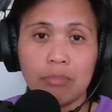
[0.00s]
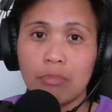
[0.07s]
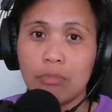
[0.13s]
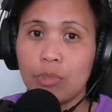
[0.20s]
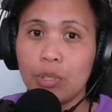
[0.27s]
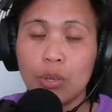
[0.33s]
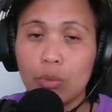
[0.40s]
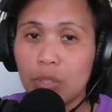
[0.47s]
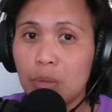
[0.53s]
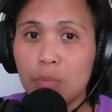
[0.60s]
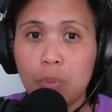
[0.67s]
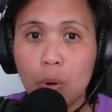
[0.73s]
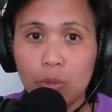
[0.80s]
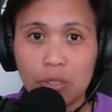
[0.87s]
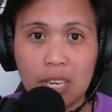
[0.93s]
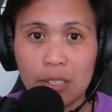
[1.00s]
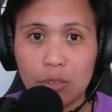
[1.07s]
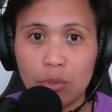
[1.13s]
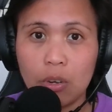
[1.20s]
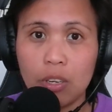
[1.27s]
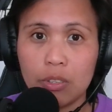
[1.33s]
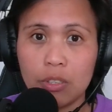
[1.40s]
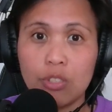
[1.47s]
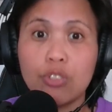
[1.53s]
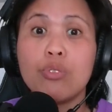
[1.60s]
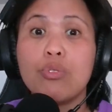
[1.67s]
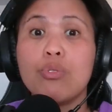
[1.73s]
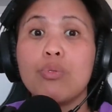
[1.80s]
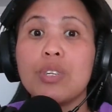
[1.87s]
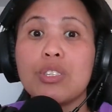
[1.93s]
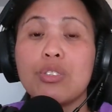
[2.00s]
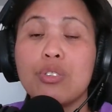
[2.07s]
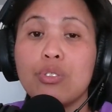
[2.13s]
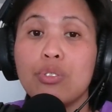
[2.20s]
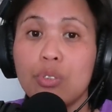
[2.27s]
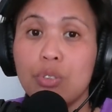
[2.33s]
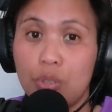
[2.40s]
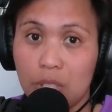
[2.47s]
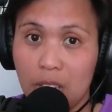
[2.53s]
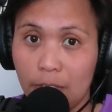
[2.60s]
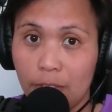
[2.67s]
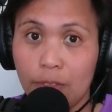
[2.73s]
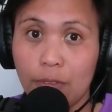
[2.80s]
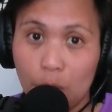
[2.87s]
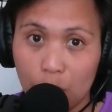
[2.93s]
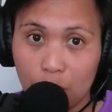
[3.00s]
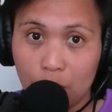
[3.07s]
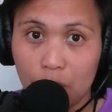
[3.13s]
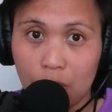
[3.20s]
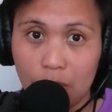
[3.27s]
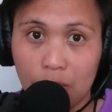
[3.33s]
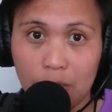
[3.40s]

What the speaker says: You don't impose that to others. You do it to yourself first.